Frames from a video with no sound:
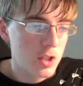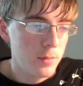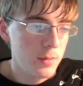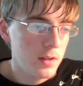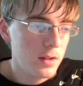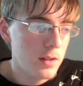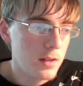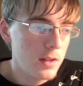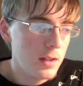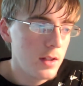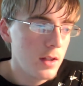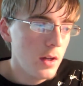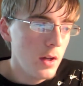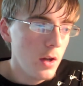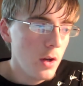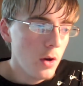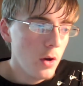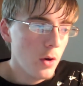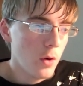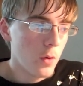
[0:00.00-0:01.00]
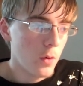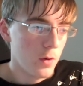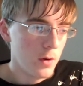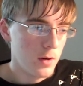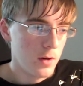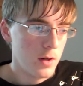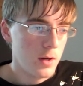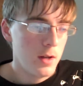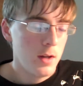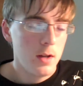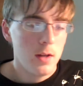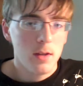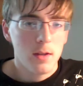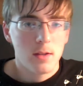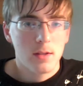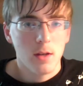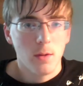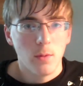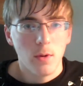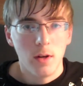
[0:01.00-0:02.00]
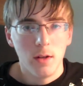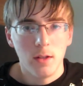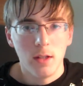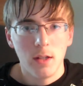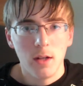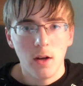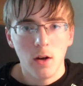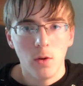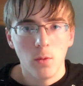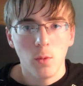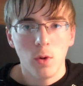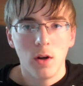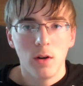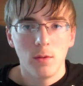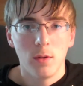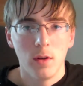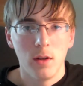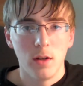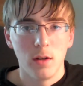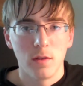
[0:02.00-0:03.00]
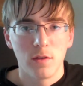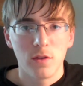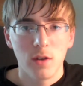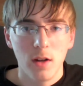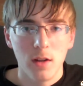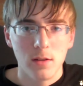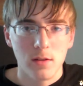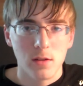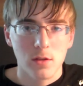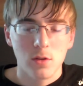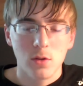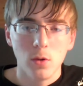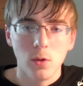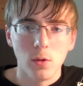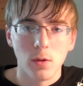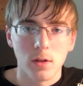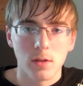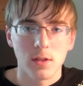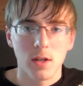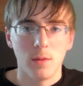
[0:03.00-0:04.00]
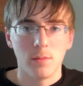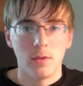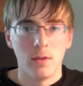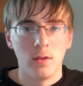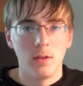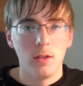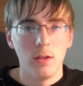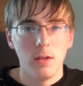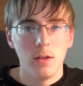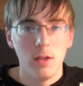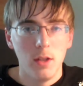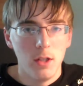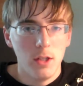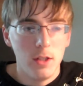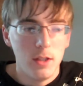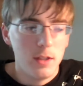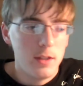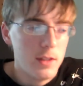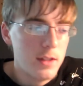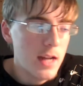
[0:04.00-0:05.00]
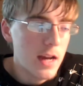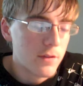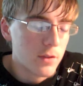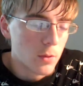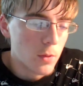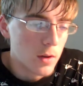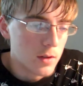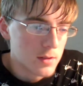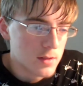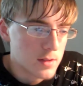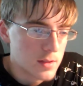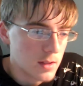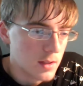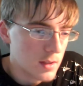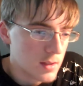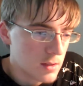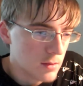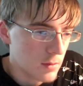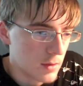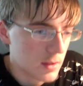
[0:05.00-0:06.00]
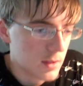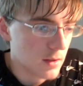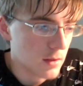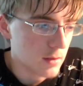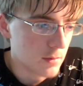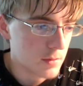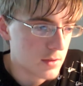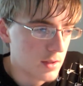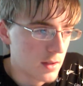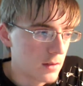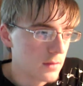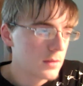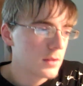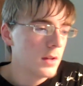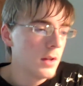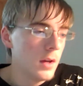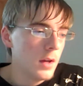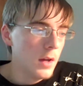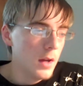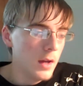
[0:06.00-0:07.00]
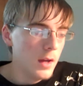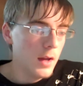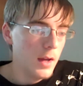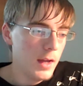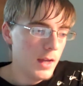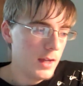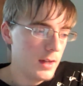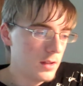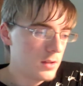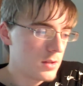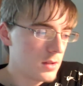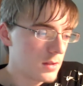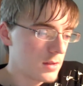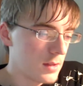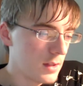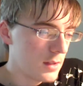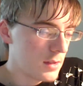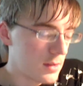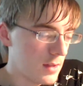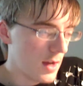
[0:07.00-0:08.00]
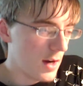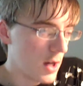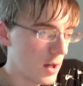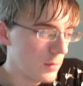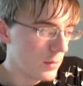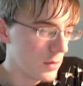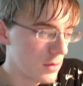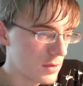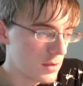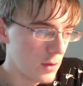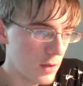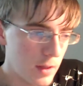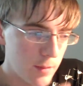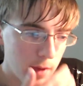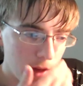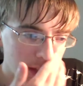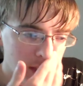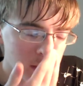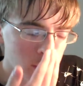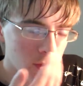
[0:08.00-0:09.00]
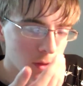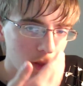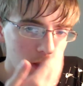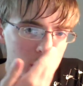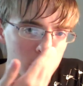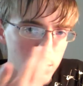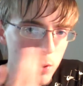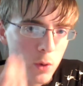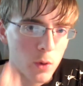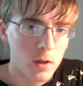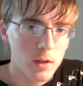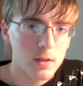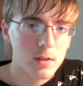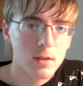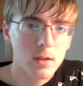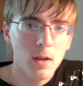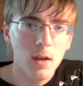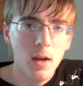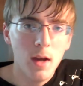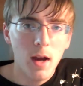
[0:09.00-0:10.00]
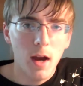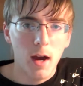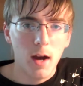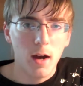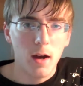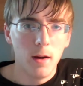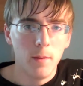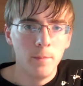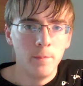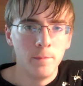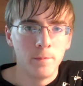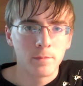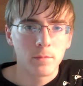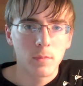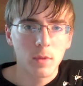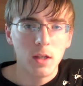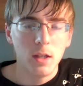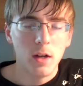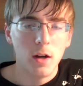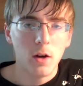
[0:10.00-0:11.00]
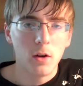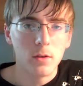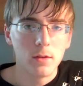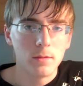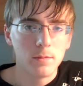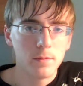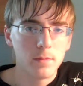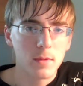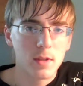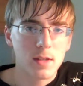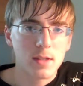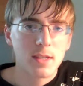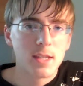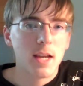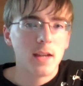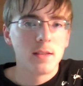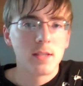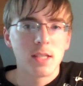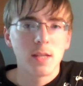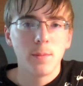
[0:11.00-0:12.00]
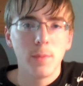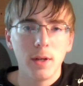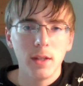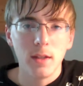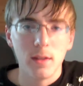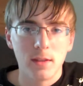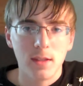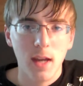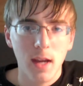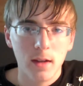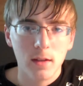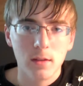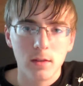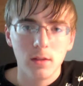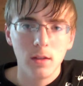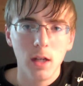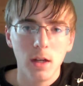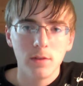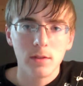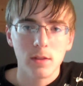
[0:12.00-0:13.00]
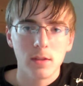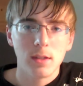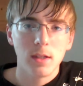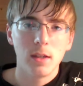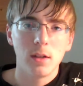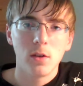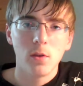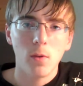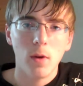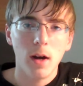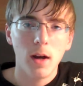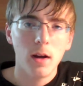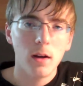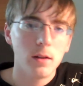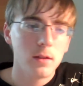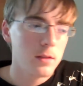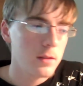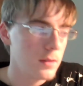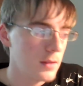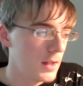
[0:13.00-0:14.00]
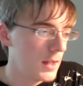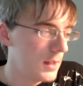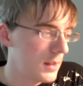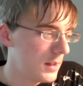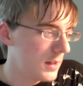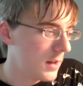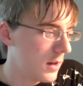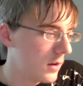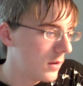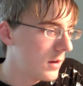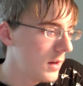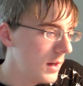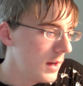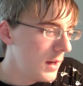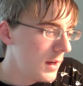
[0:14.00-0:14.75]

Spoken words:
community or someone, you know, one of your friends at school or something. You never want to see someone kill themselves, and it's terrible. So he makes some really good points. You know, send somebody a text you haven't seen in a while, and, you know,